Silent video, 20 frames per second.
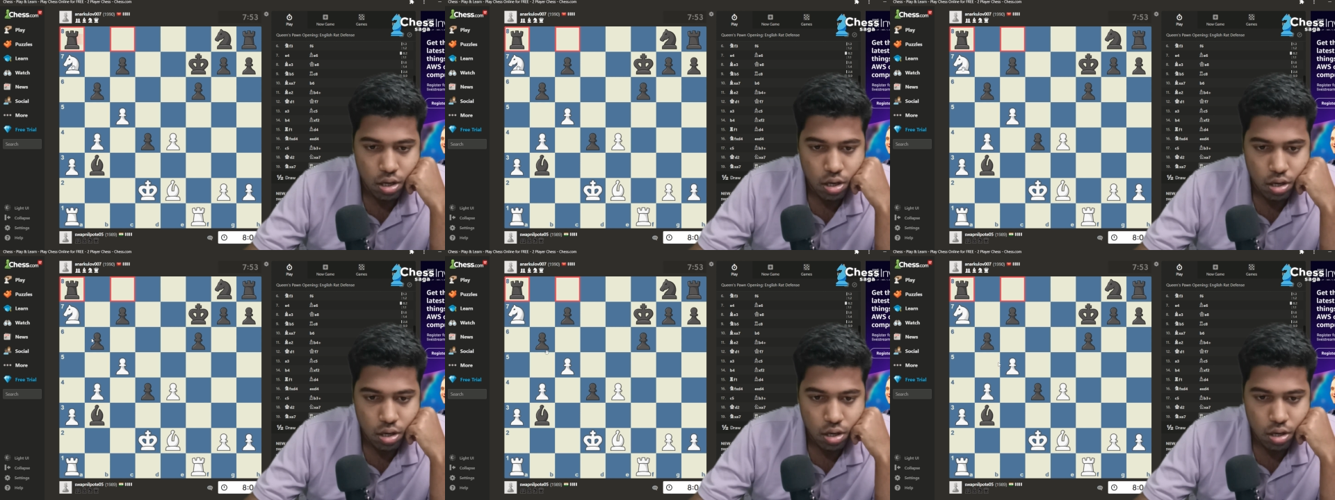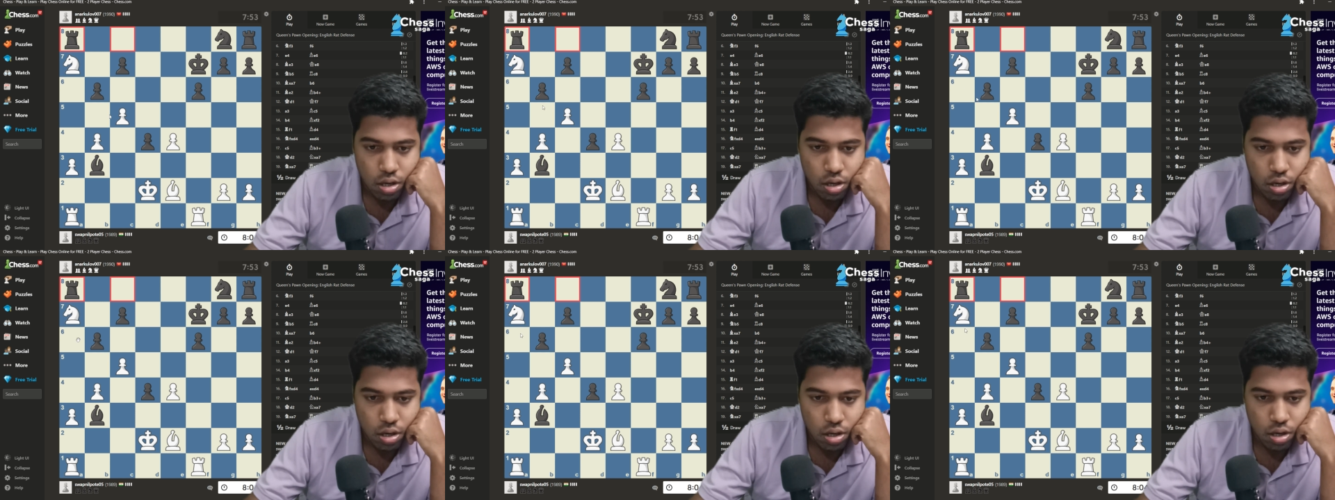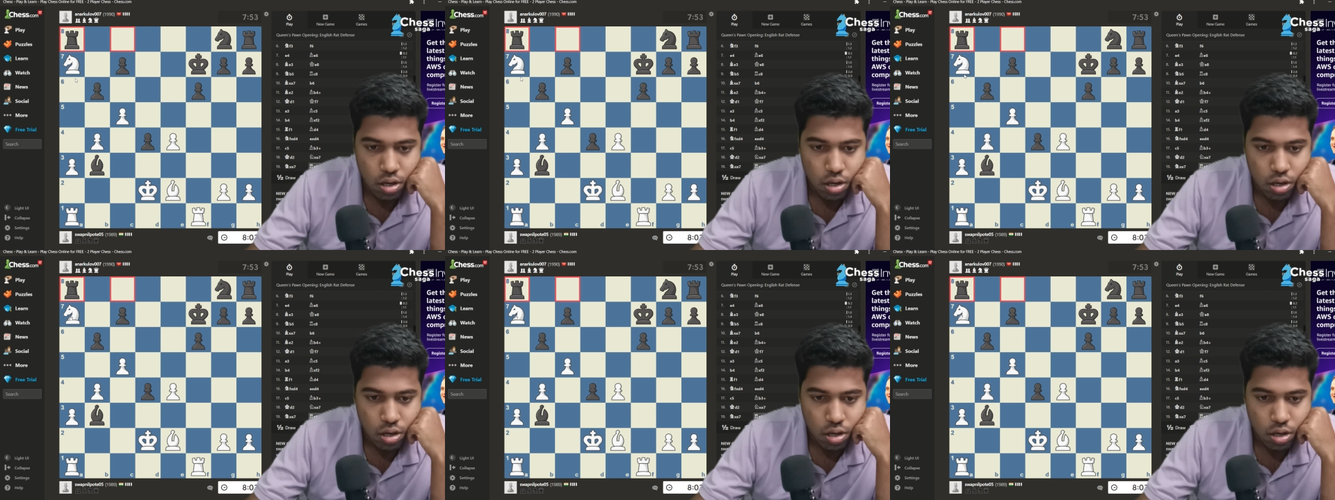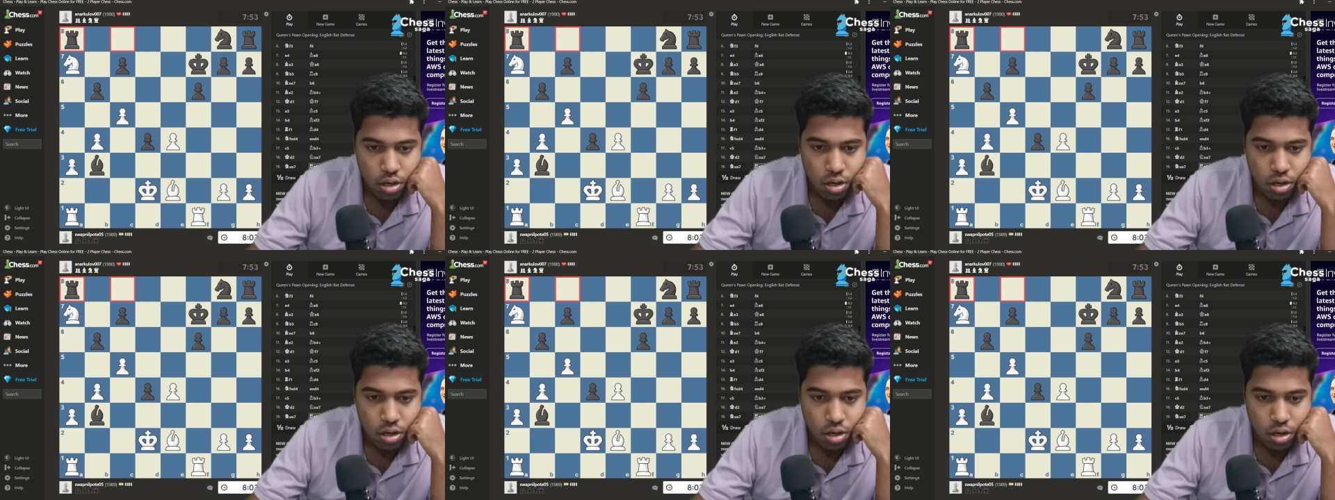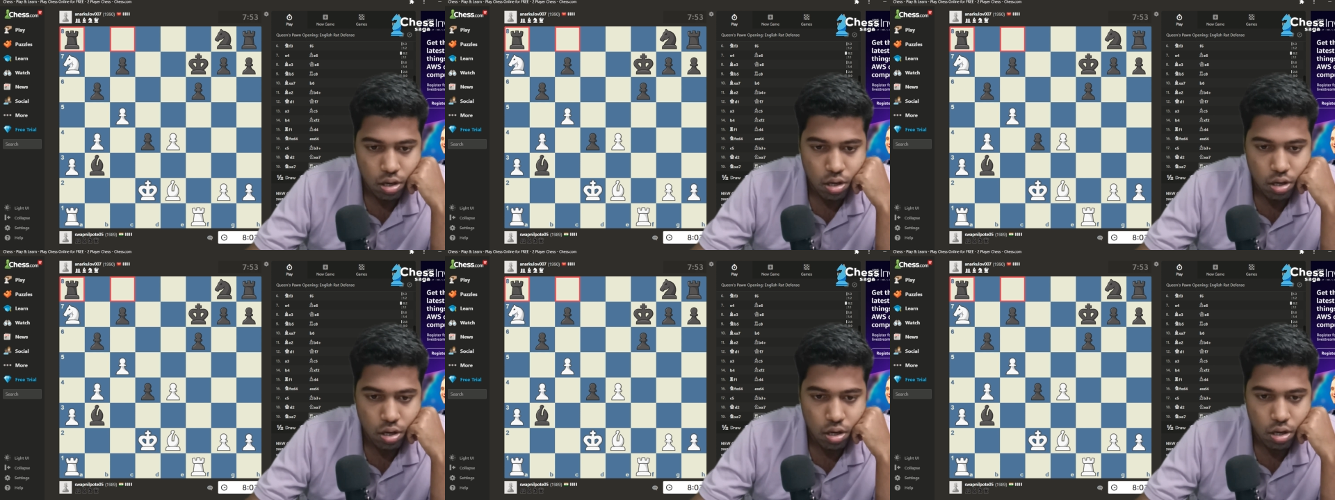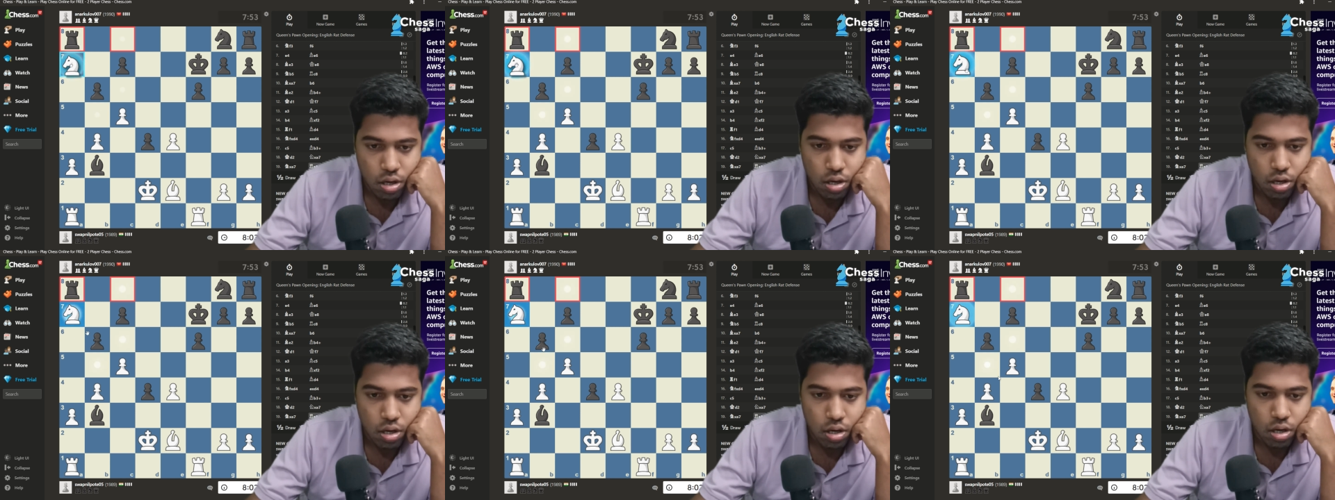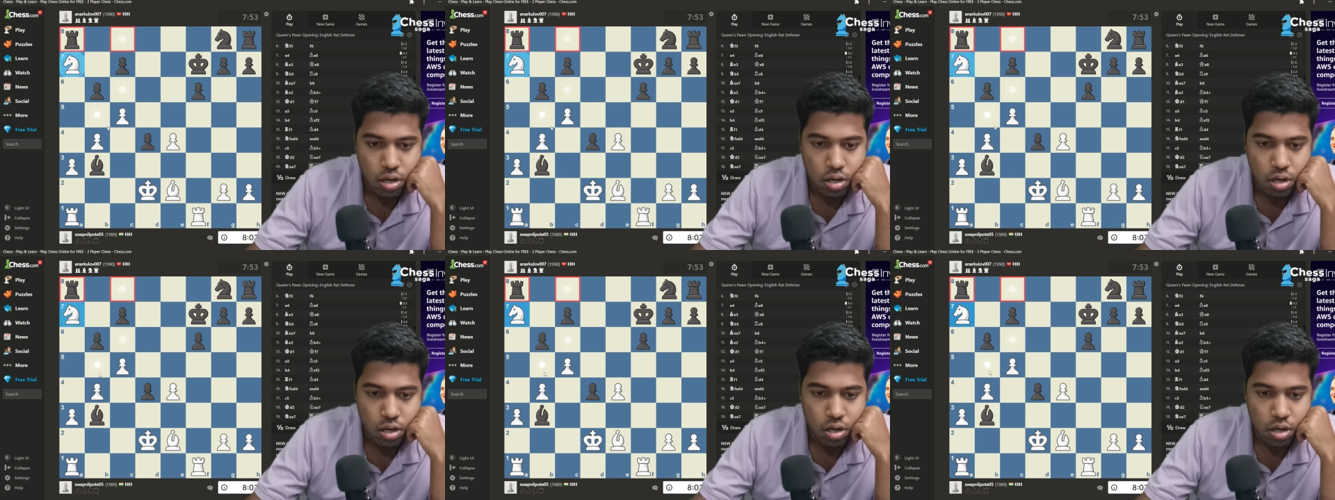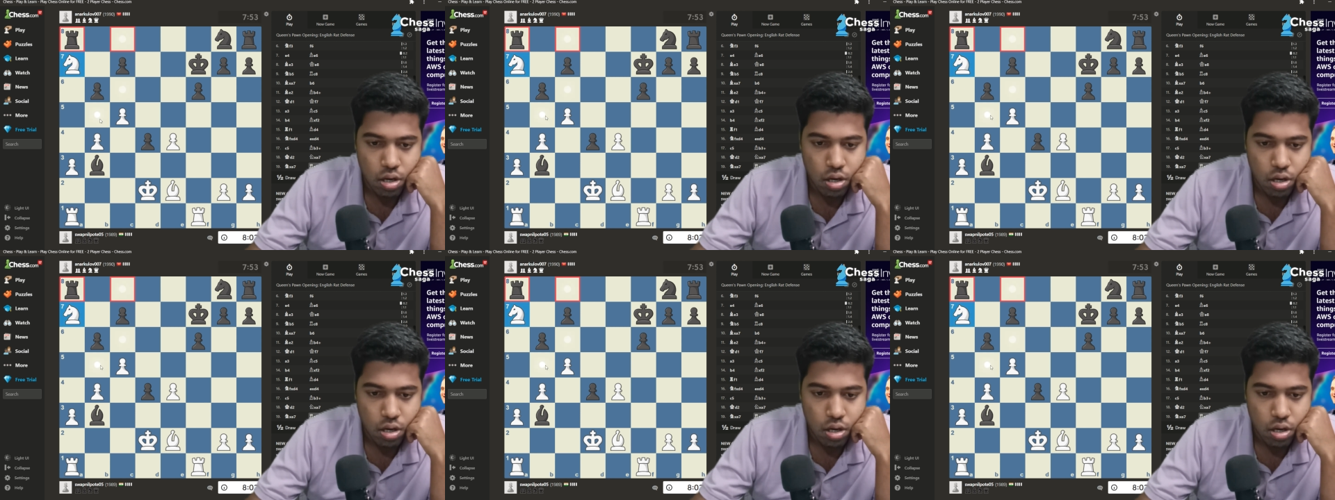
(no one is talking)